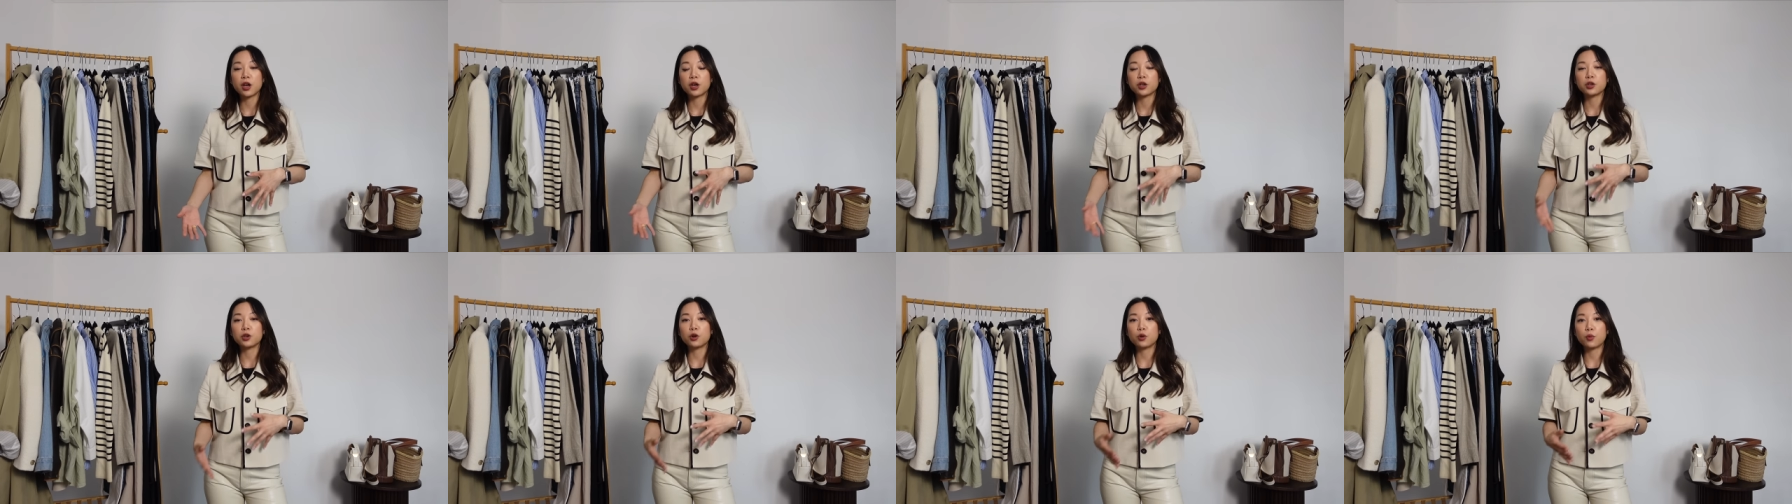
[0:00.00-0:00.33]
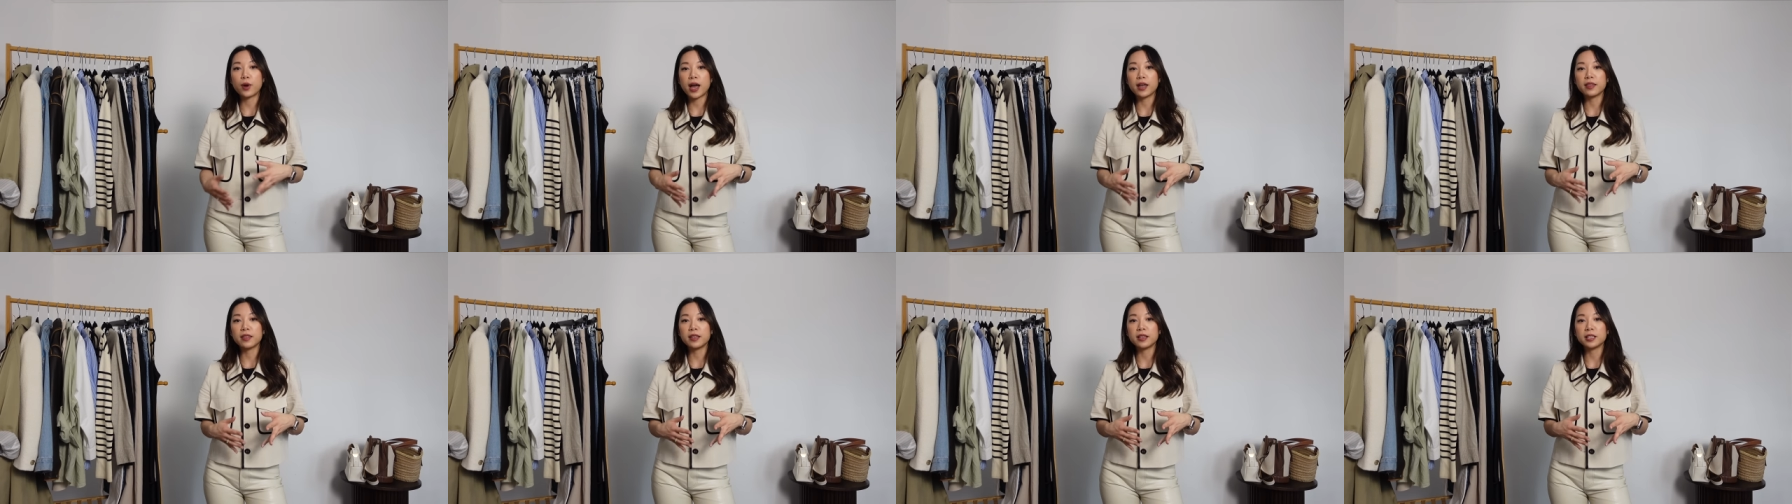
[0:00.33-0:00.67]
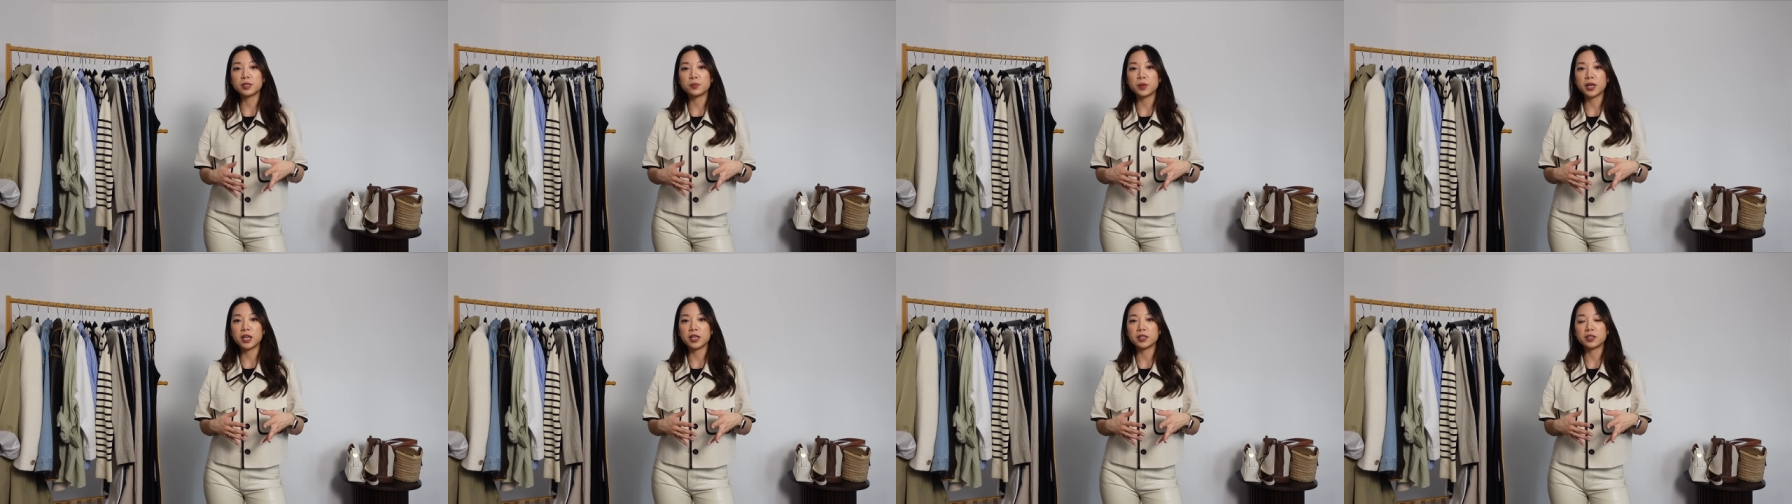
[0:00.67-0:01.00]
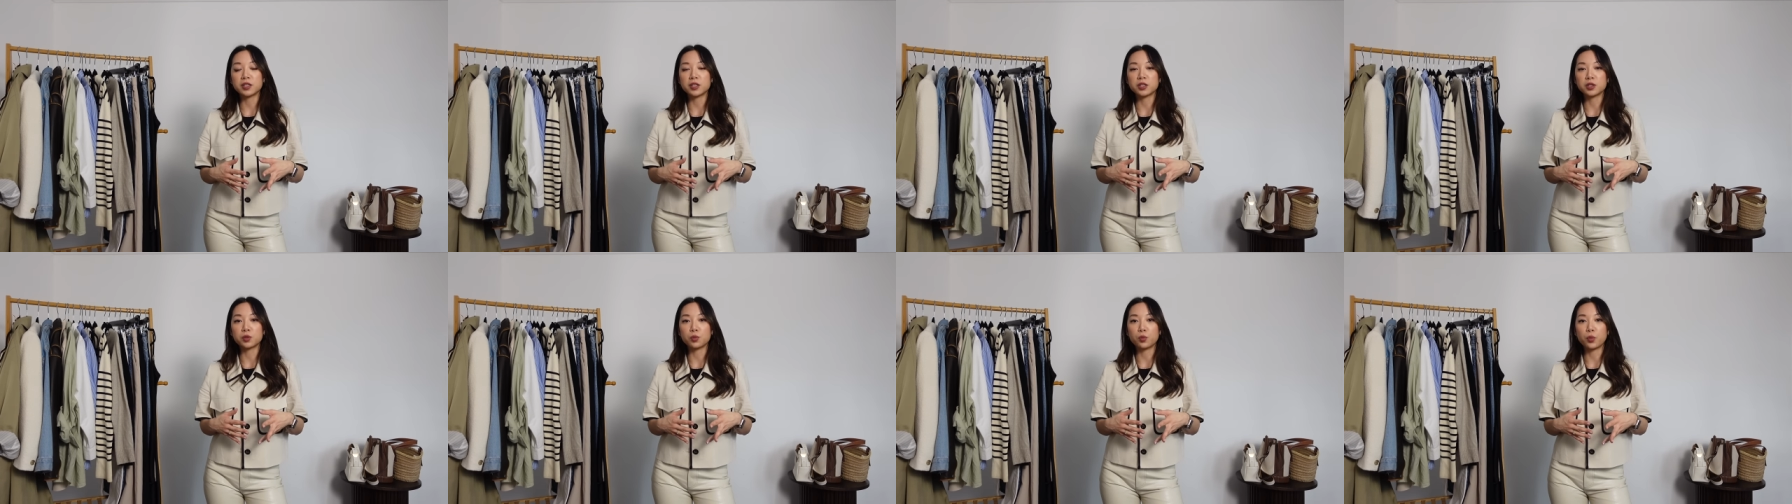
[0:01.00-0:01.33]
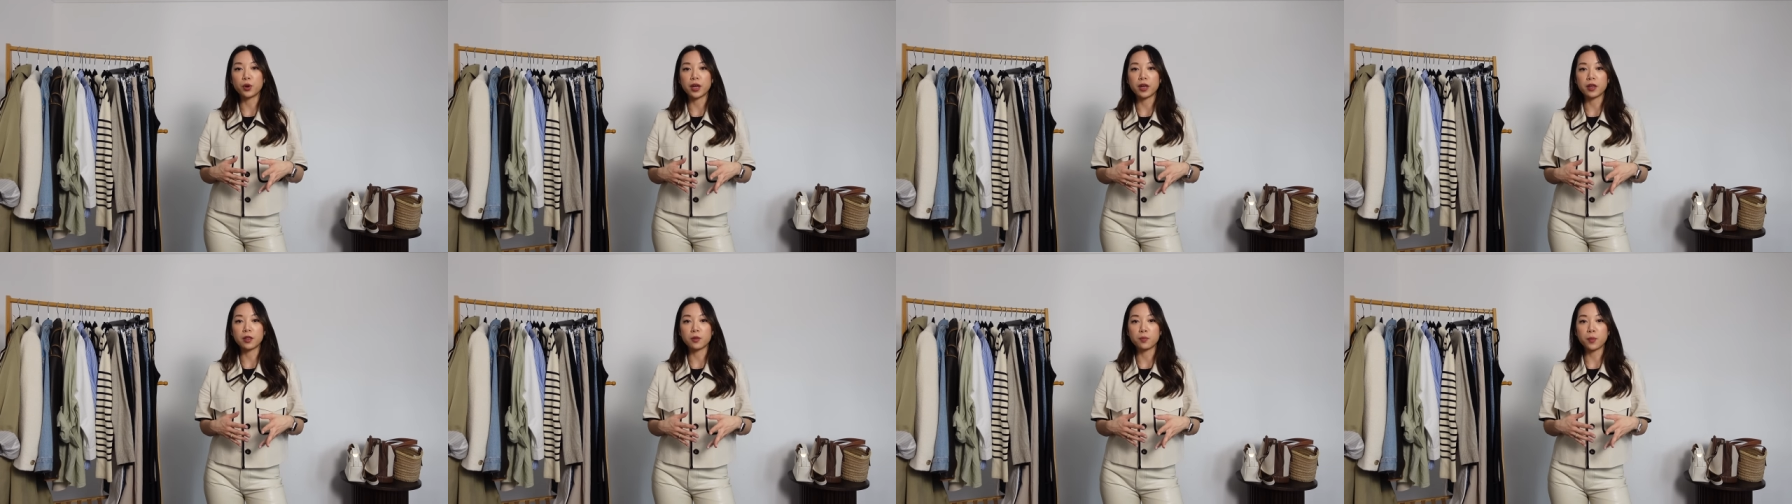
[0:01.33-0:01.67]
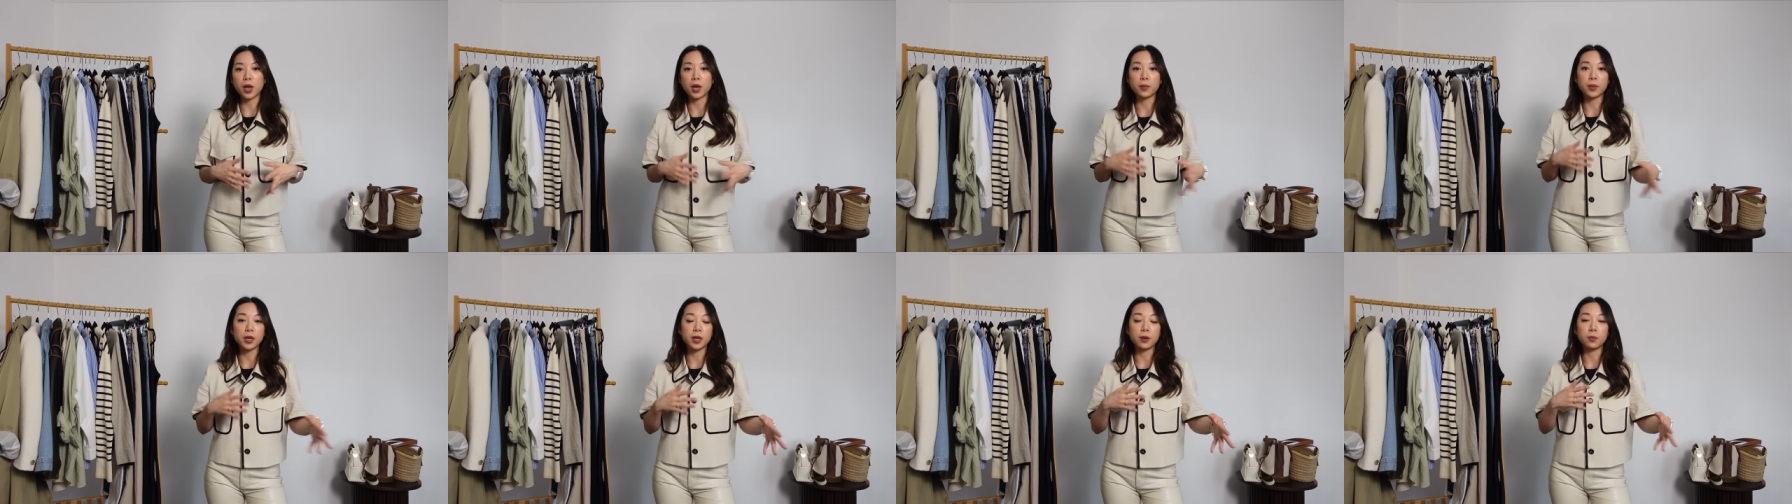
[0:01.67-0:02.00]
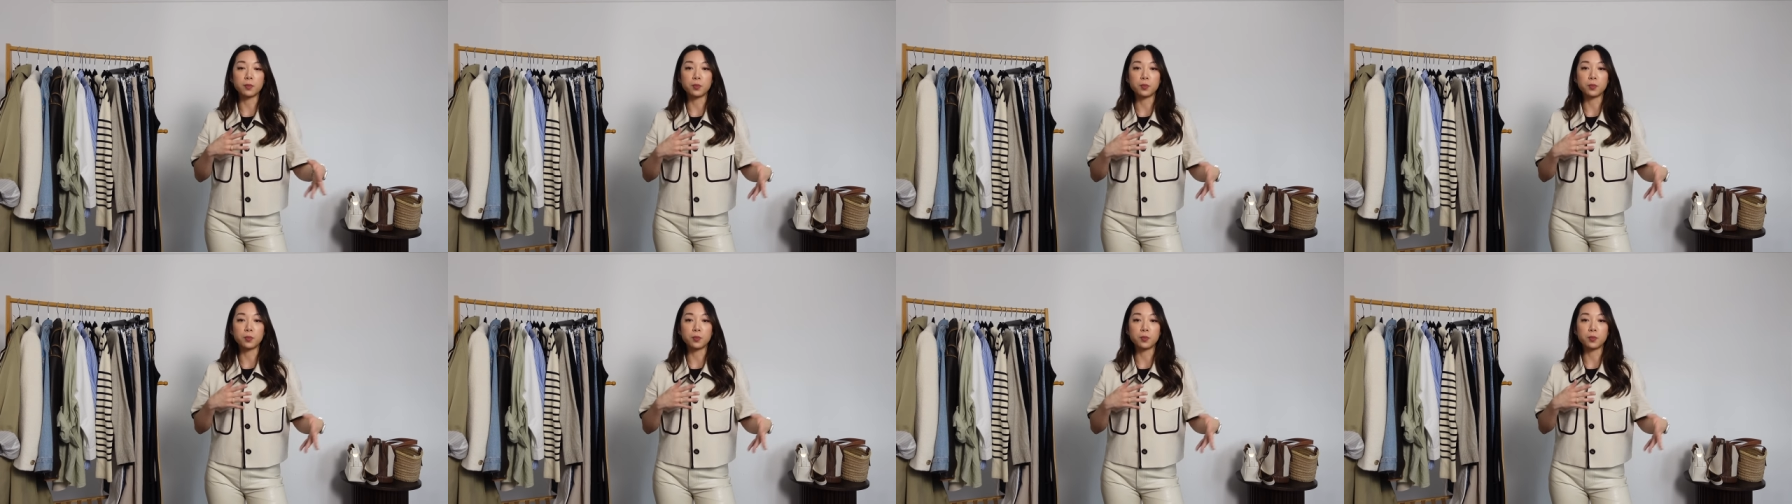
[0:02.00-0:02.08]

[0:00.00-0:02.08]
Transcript: you'll wear these pieces with maybe